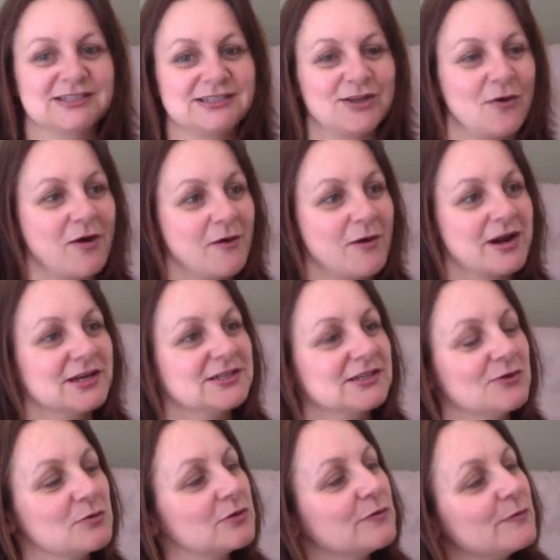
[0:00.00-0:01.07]
So I wanted to
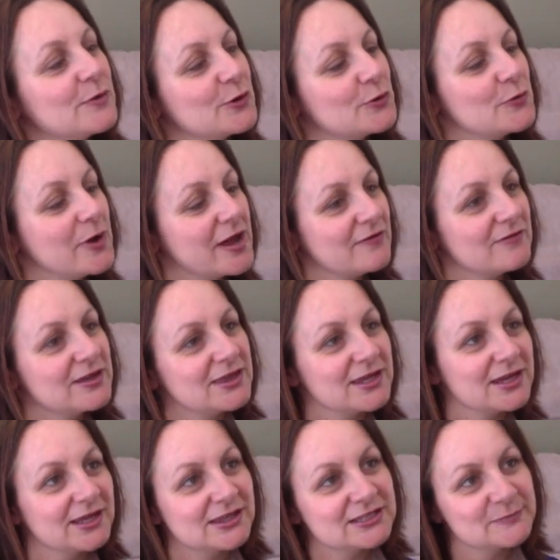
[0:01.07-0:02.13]
go through
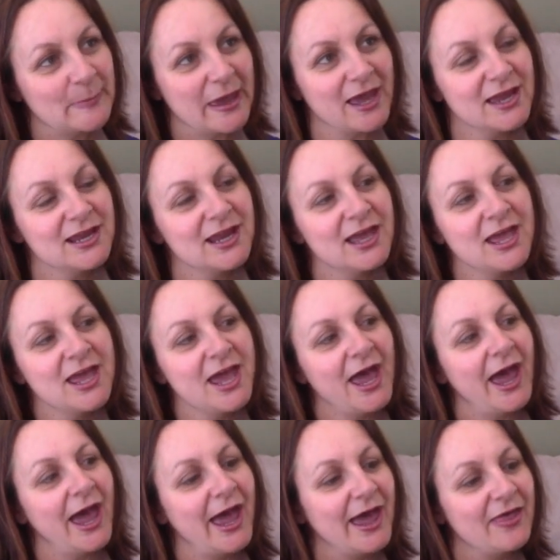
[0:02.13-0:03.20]
everything in this bag
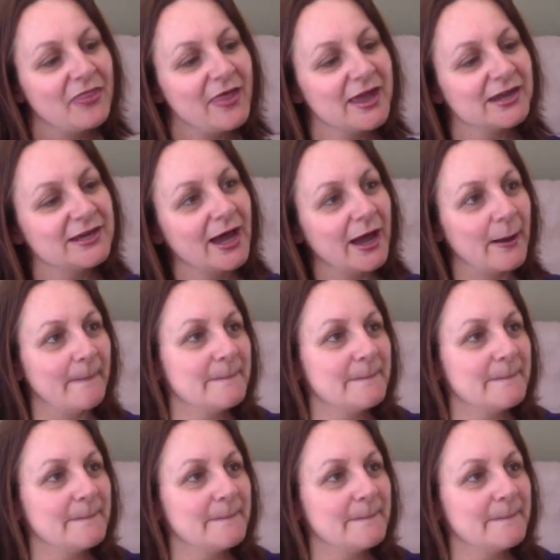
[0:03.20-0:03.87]
and then